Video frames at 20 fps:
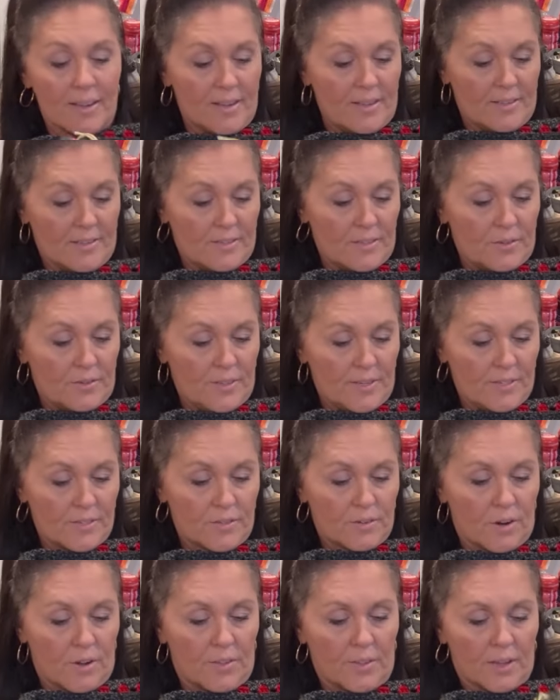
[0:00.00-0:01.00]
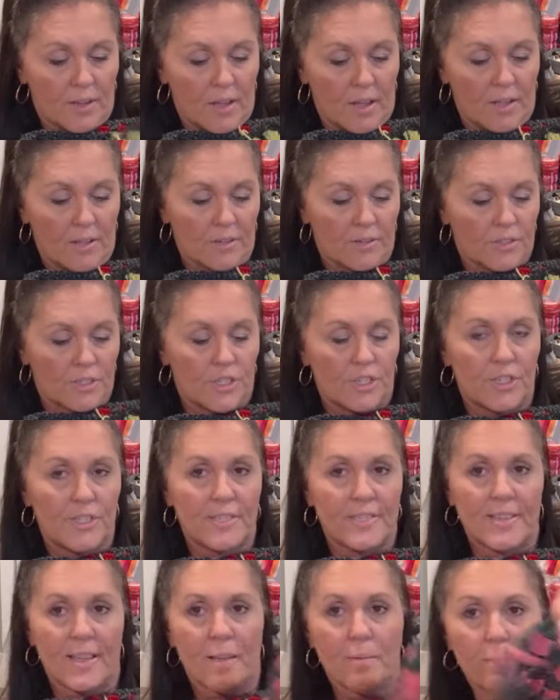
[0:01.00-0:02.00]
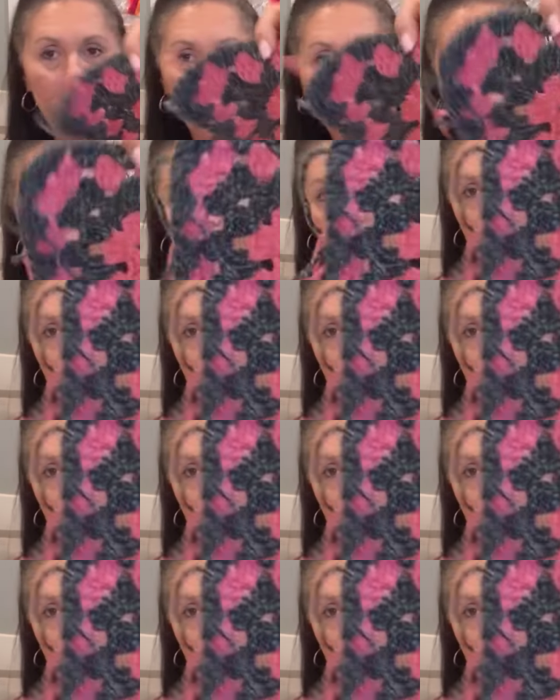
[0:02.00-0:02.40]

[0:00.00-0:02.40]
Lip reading: So these are all the colors she sent me.